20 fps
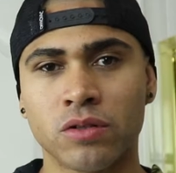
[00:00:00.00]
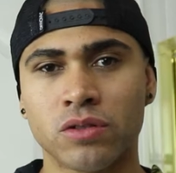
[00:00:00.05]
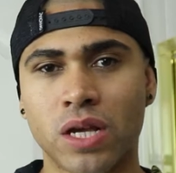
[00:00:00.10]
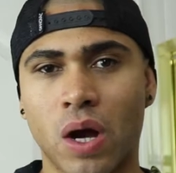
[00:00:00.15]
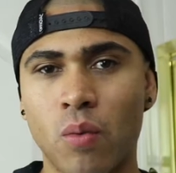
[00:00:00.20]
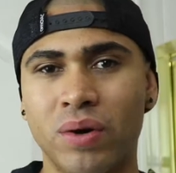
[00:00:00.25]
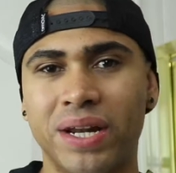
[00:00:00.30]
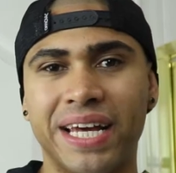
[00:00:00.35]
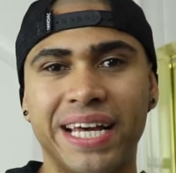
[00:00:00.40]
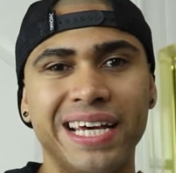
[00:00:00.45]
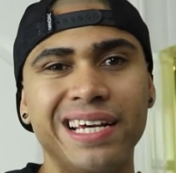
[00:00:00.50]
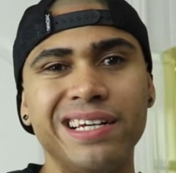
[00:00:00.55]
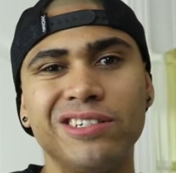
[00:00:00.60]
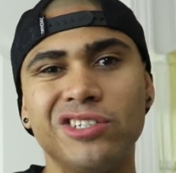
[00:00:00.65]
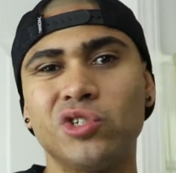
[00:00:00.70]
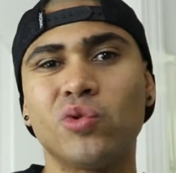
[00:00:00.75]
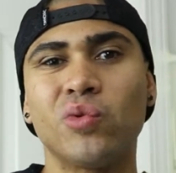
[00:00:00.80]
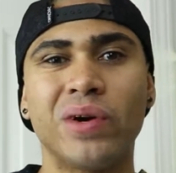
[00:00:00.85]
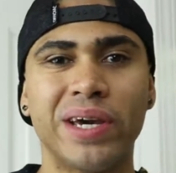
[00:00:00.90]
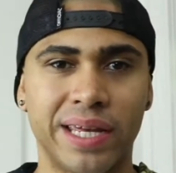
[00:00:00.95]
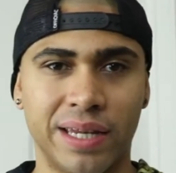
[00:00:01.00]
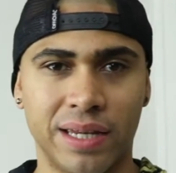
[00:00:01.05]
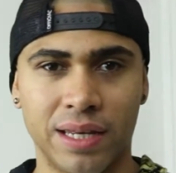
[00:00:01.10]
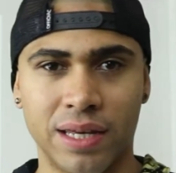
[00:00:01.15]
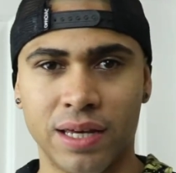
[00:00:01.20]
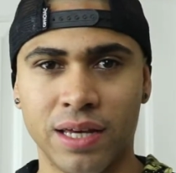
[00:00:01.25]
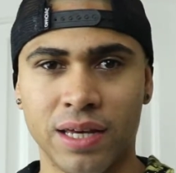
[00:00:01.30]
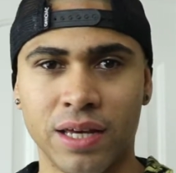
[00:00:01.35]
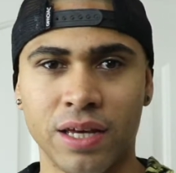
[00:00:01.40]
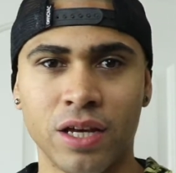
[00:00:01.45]
So I'm gonna ease you in
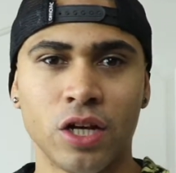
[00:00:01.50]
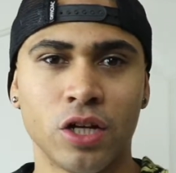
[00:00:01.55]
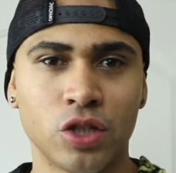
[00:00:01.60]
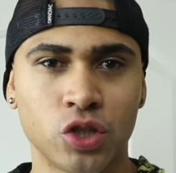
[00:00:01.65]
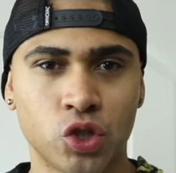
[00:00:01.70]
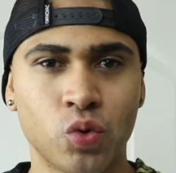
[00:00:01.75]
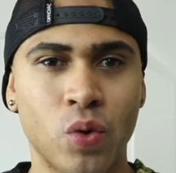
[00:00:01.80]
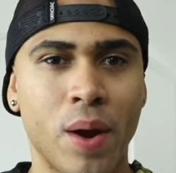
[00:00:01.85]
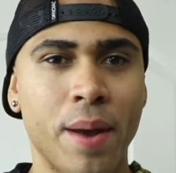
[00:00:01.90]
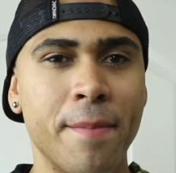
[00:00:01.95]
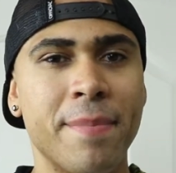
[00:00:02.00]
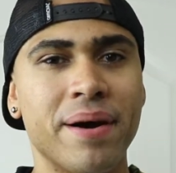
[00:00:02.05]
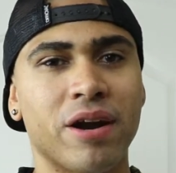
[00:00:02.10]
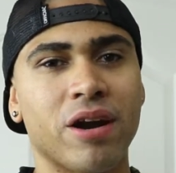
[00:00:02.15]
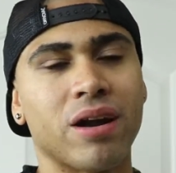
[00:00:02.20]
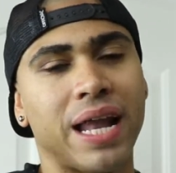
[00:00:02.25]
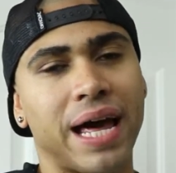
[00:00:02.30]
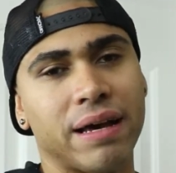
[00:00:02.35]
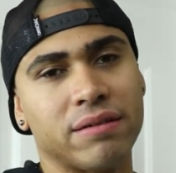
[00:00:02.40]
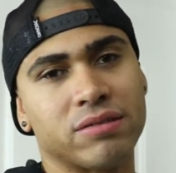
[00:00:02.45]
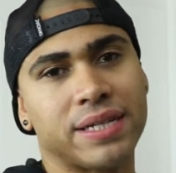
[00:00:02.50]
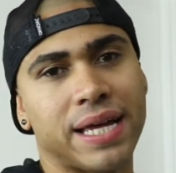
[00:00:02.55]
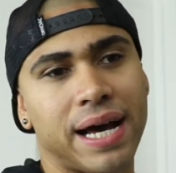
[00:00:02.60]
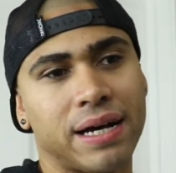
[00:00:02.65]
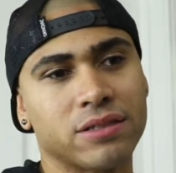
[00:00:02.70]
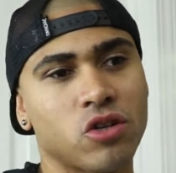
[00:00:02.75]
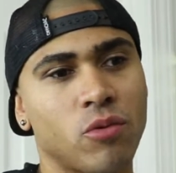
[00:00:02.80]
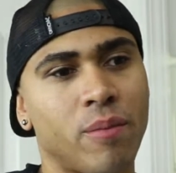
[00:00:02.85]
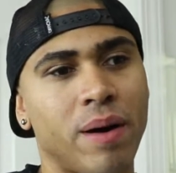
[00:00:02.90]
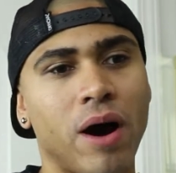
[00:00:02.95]
to a better lifestyle.
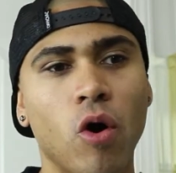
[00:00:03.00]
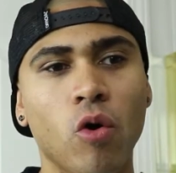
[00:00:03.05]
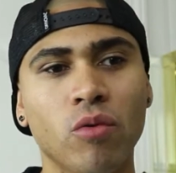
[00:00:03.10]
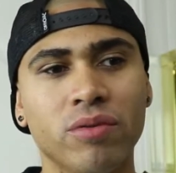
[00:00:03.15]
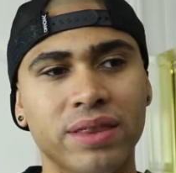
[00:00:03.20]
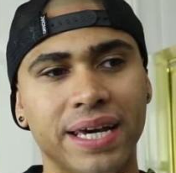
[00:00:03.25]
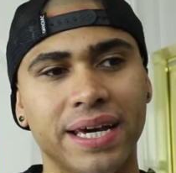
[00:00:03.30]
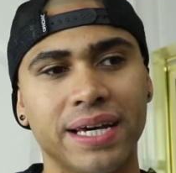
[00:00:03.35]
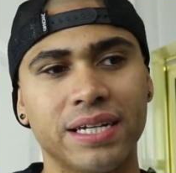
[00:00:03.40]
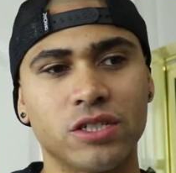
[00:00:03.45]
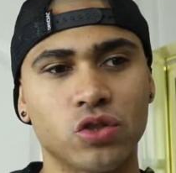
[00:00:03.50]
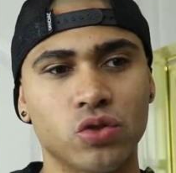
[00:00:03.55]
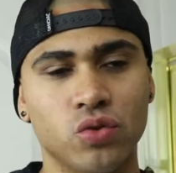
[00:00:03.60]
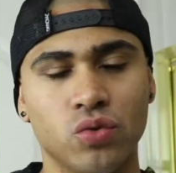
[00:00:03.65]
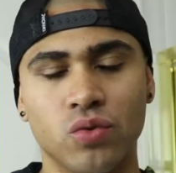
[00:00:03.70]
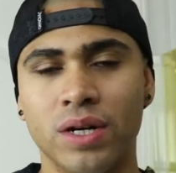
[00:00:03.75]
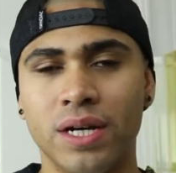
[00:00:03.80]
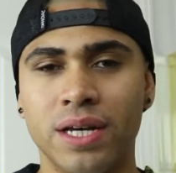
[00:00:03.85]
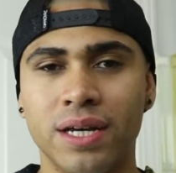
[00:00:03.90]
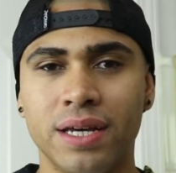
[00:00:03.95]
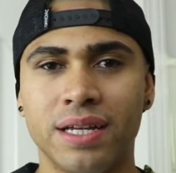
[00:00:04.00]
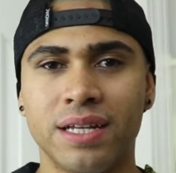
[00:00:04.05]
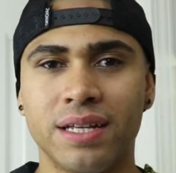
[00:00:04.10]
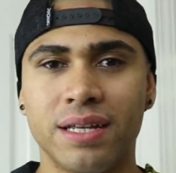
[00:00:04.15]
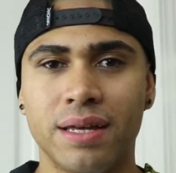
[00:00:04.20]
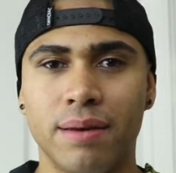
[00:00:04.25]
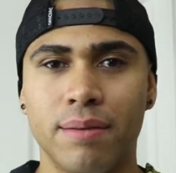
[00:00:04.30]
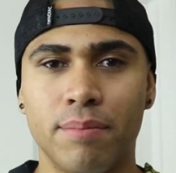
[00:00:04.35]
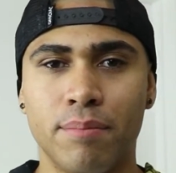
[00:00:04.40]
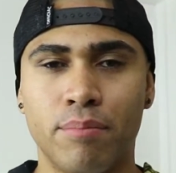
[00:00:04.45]
So my whole thing is to
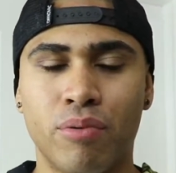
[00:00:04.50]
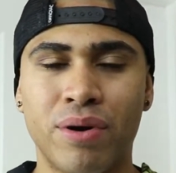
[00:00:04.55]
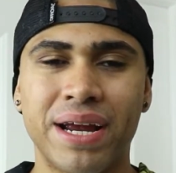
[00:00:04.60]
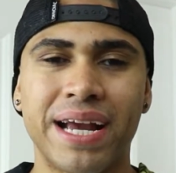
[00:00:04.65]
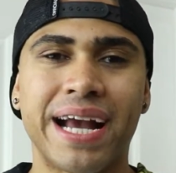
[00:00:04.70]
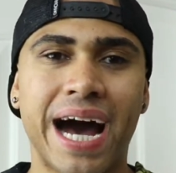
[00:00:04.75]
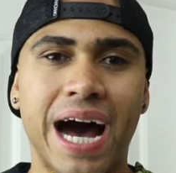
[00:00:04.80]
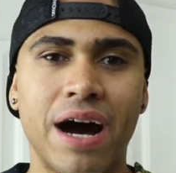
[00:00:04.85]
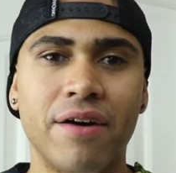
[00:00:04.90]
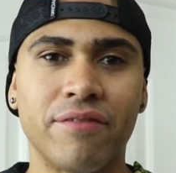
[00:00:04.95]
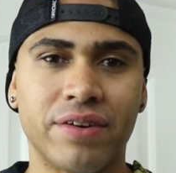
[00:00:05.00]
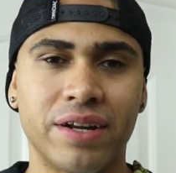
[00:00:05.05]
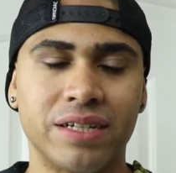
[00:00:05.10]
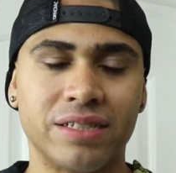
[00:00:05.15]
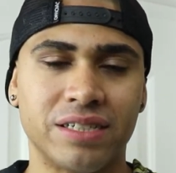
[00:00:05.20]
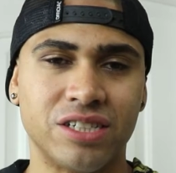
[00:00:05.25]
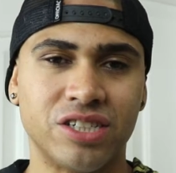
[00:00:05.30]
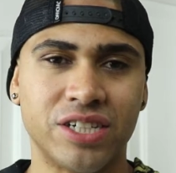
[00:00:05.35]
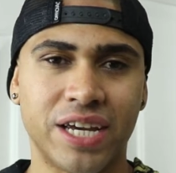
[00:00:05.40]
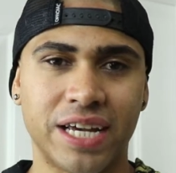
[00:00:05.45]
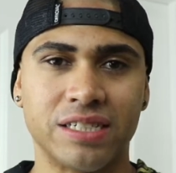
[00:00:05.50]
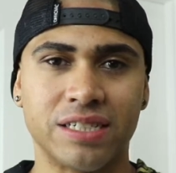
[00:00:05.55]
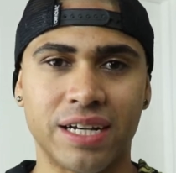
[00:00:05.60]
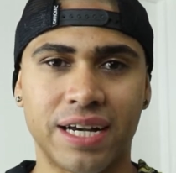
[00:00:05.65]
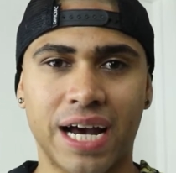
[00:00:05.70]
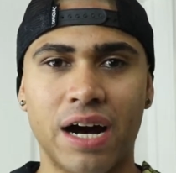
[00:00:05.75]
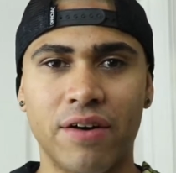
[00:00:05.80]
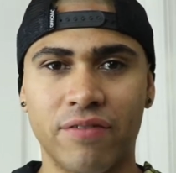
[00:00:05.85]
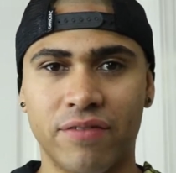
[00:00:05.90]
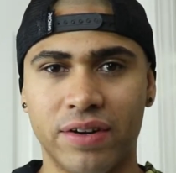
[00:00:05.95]
bring confidence and change the
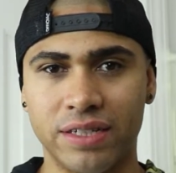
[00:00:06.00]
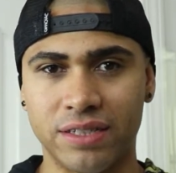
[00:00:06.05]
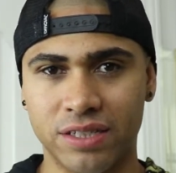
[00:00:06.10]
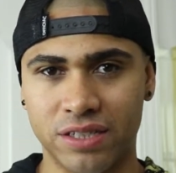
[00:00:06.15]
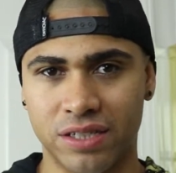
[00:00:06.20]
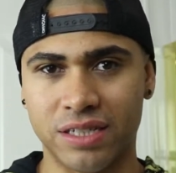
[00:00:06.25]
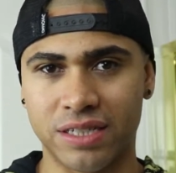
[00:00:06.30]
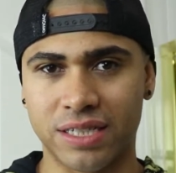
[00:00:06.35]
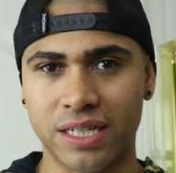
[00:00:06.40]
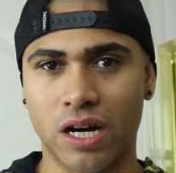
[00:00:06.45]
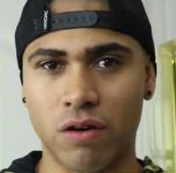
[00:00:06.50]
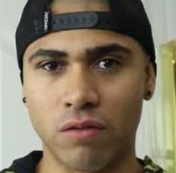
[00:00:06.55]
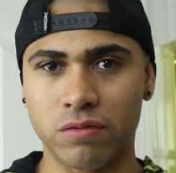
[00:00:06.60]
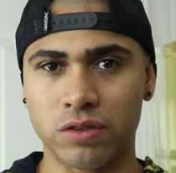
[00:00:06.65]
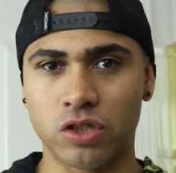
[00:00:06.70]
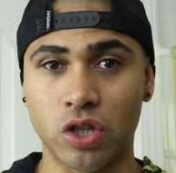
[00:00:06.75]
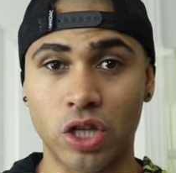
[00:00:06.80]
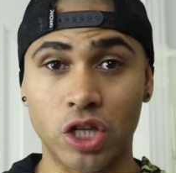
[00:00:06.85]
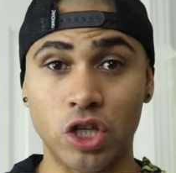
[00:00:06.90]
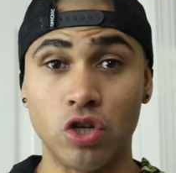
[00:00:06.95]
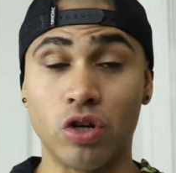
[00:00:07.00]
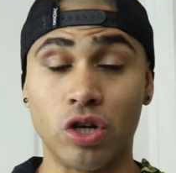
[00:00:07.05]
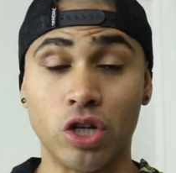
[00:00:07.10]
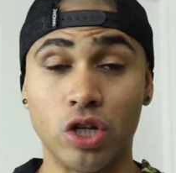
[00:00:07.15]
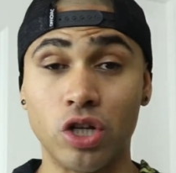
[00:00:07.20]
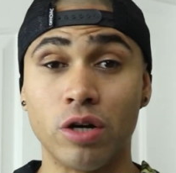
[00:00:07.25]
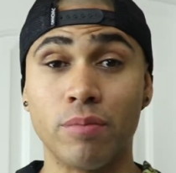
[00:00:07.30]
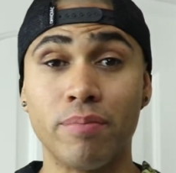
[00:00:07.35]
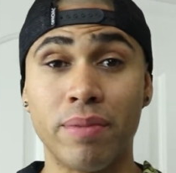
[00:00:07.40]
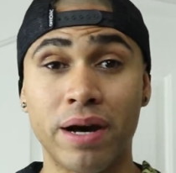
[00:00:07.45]
confidence in yourself so that you can
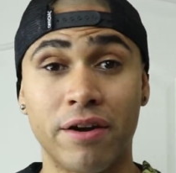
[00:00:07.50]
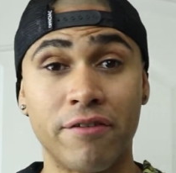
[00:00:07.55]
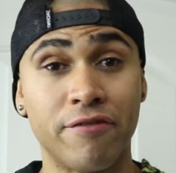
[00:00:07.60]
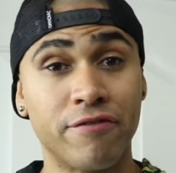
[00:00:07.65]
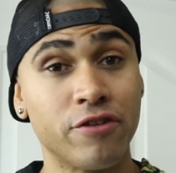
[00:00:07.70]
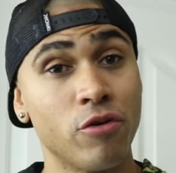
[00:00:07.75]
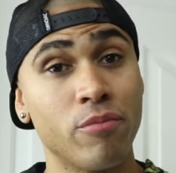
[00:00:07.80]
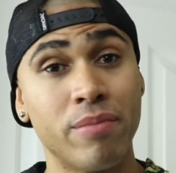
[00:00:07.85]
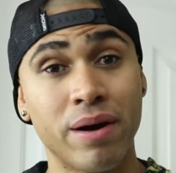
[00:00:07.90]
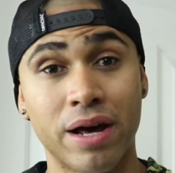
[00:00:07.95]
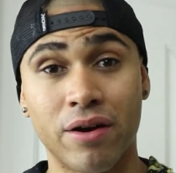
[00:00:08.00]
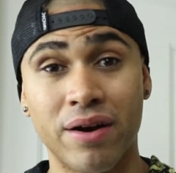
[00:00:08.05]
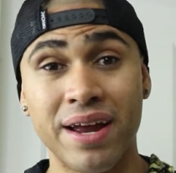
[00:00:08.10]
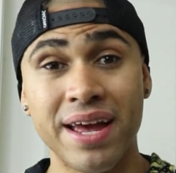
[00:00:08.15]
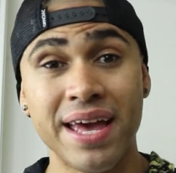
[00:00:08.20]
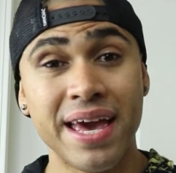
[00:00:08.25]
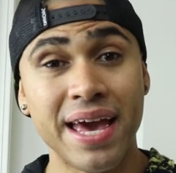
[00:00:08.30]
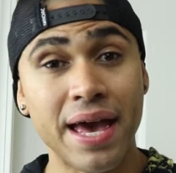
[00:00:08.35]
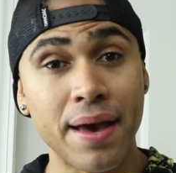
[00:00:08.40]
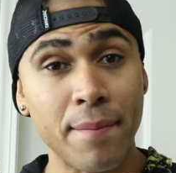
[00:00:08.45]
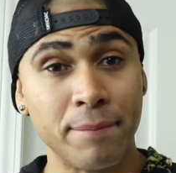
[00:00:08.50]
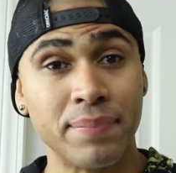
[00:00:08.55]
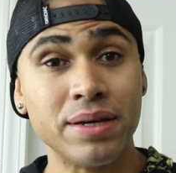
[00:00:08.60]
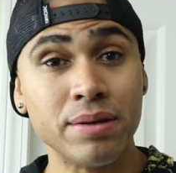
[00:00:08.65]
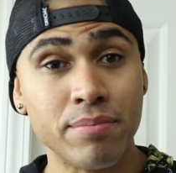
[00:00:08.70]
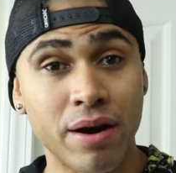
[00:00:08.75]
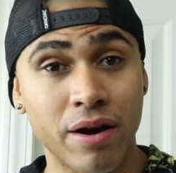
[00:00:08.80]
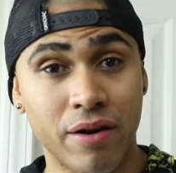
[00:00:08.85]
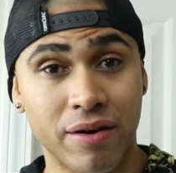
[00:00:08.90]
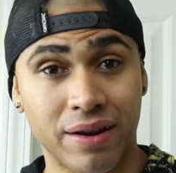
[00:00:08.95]
look better, feel better, and be
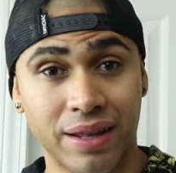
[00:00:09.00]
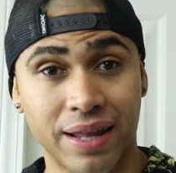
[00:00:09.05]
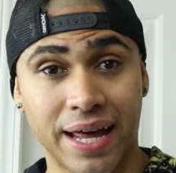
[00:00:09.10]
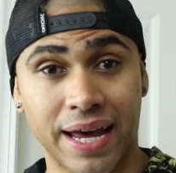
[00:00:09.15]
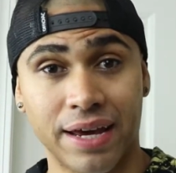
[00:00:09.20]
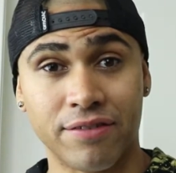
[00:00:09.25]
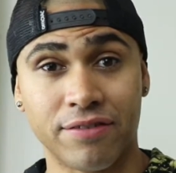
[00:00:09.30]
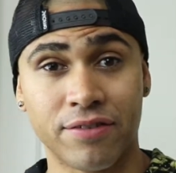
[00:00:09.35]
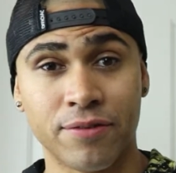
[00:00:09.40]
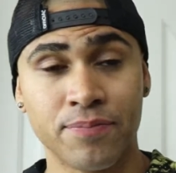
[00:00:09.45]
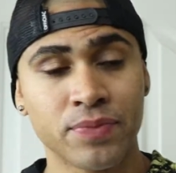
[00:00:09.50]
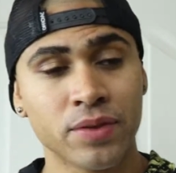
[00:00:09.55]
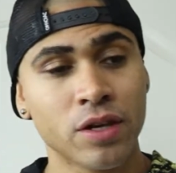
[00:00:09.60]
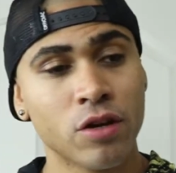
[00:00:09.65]
better in life.